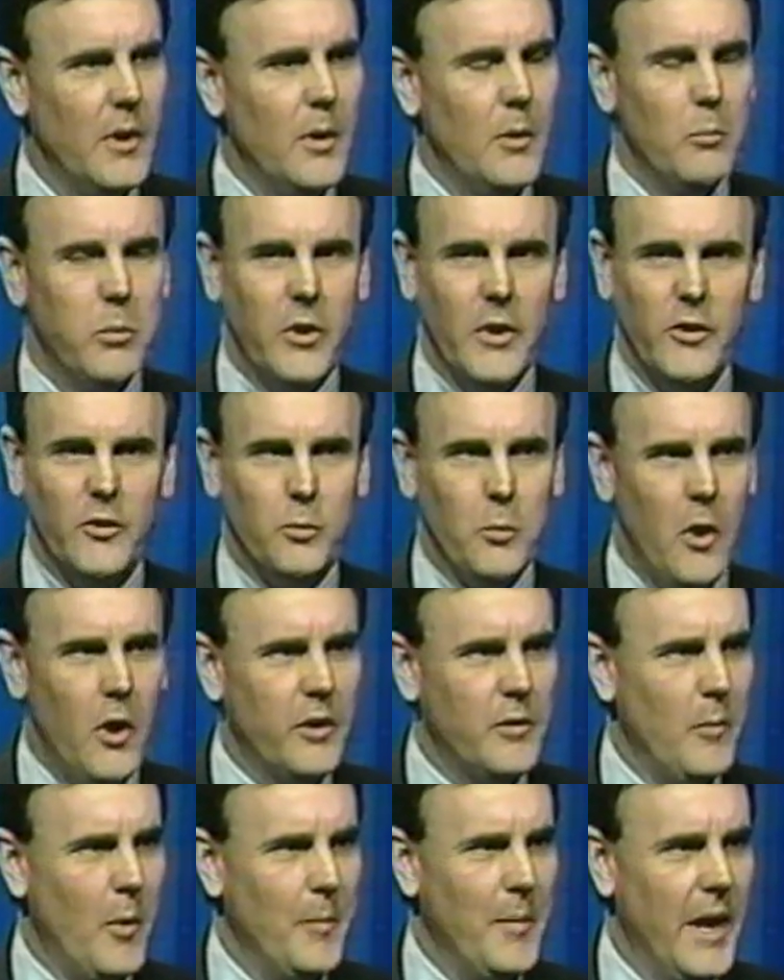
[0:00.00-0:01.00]
Please
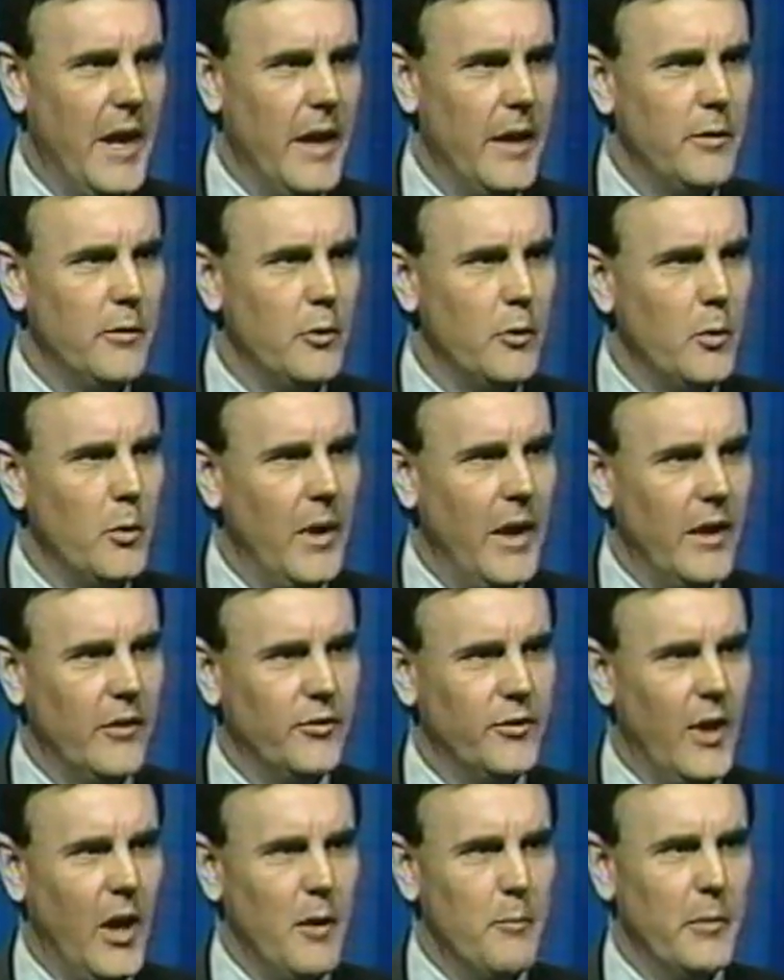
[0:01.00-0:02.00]
welcome a man who has
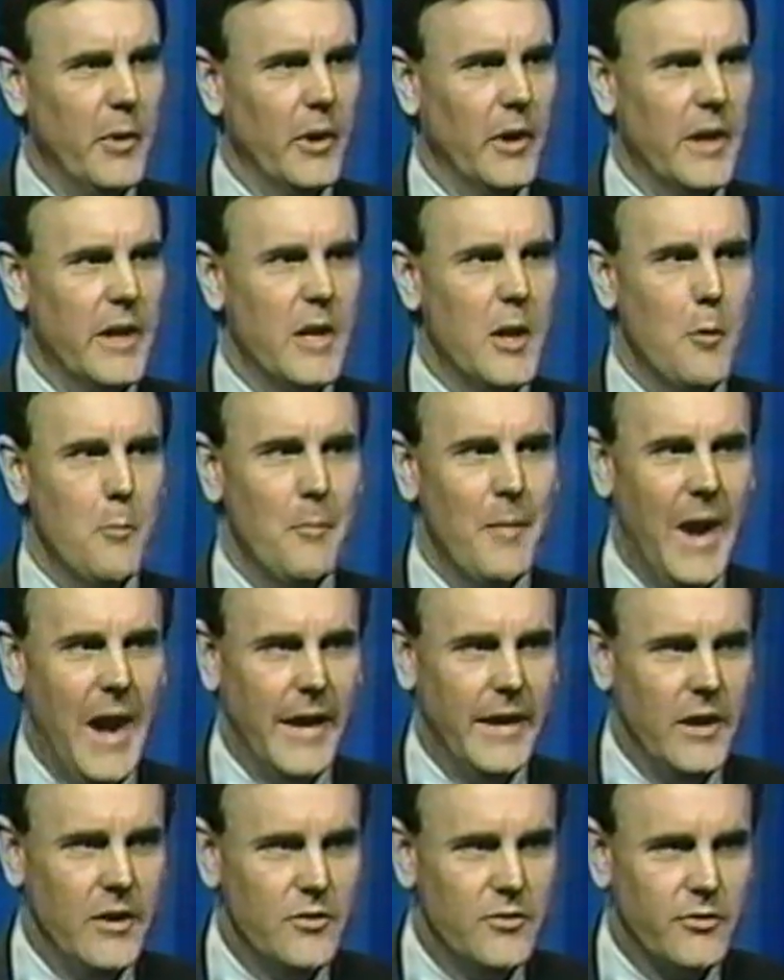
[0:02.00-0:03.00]
not merely
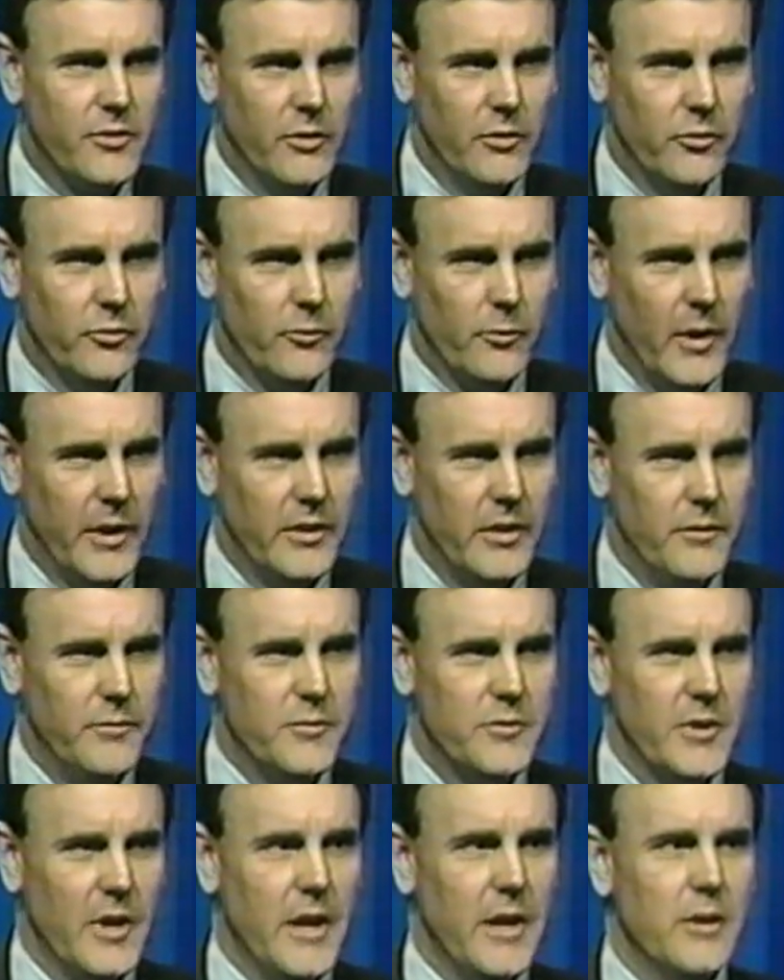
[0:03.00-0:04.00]
managed constructive
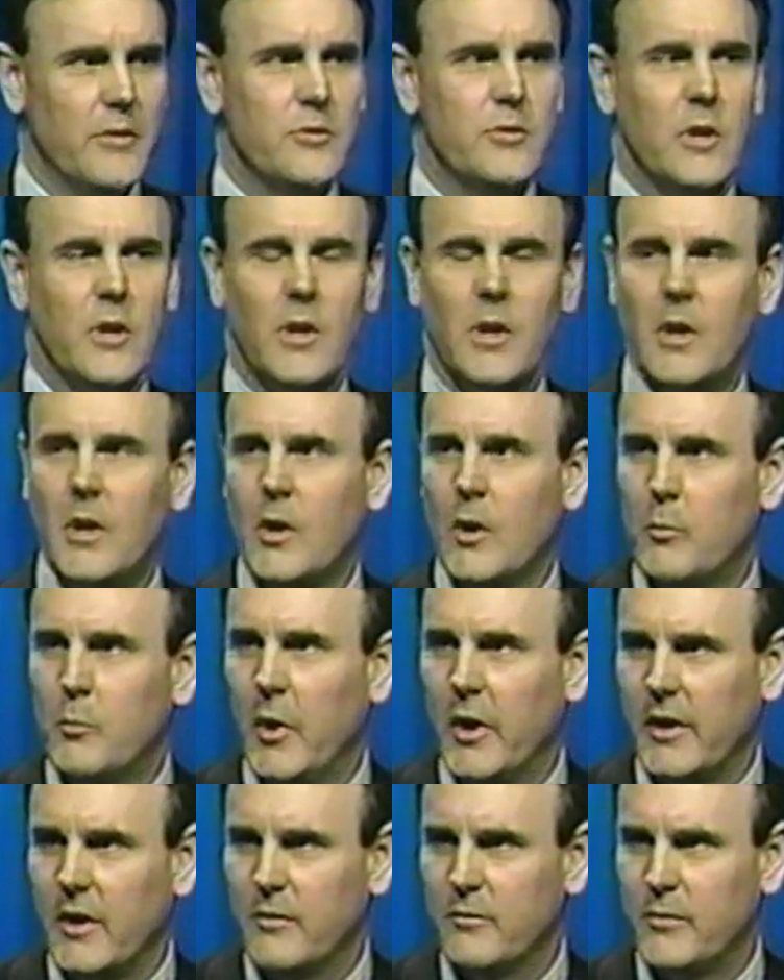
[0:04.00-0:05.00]
change,
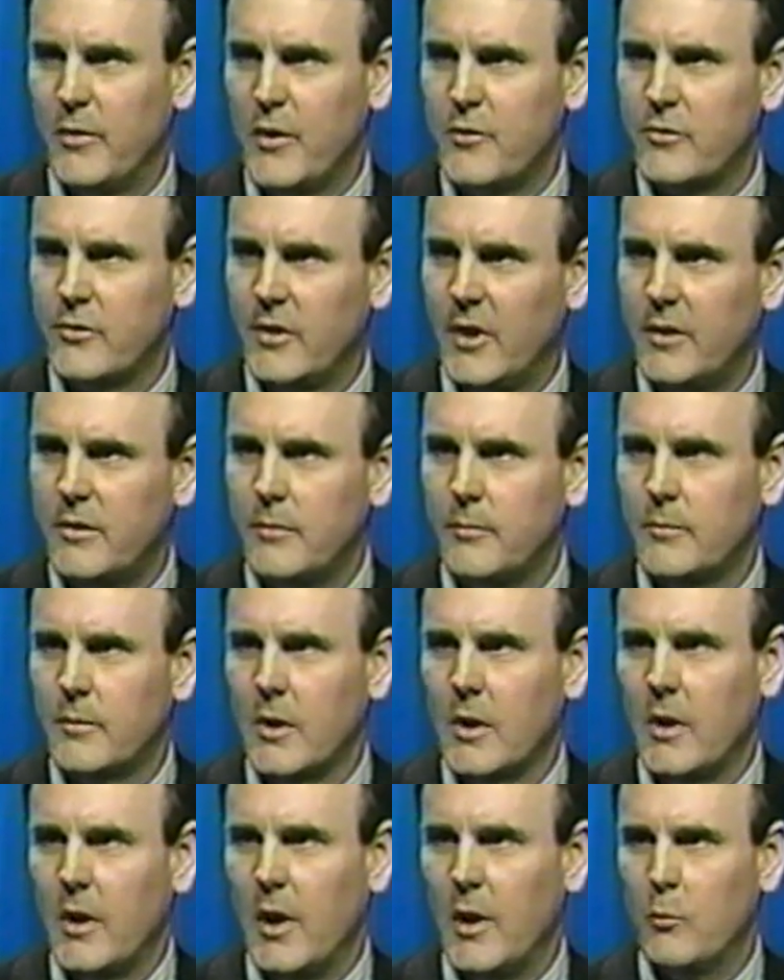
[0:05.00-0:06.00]
but envisioned it
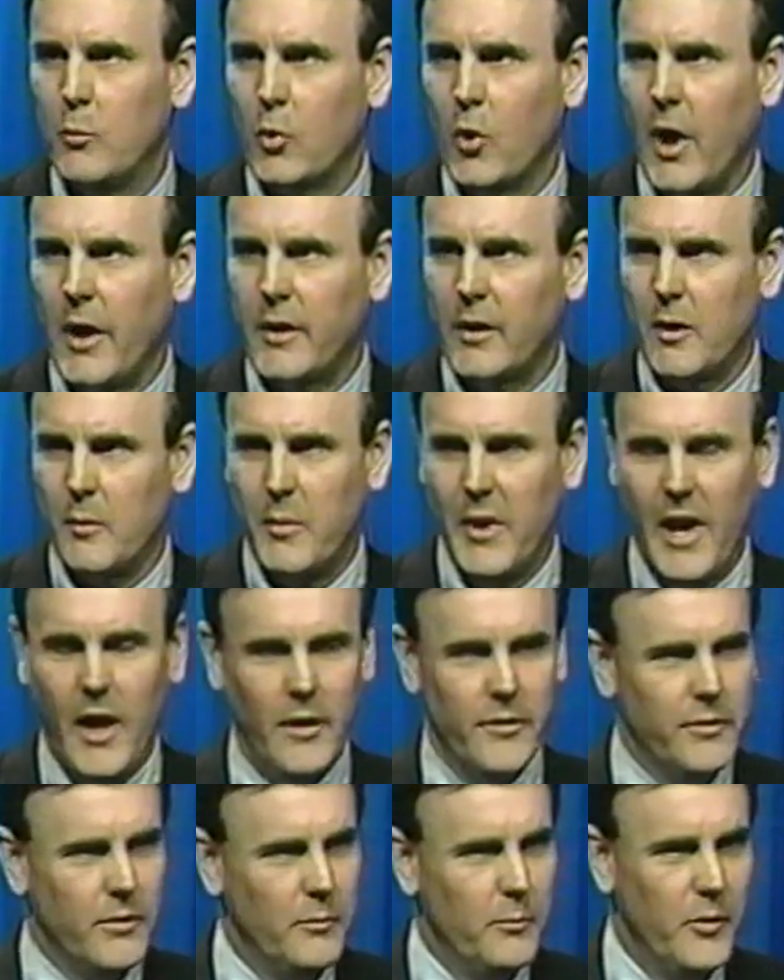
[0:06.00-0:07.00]
and brought it
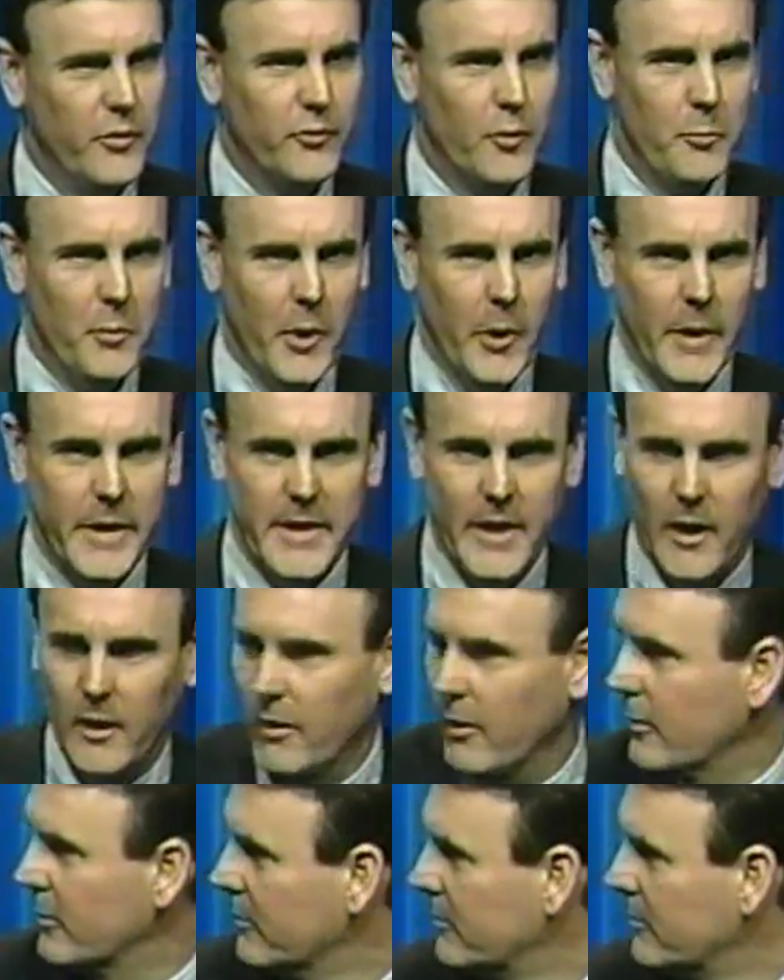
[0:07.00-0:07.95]
about, Mr. Barry Diller.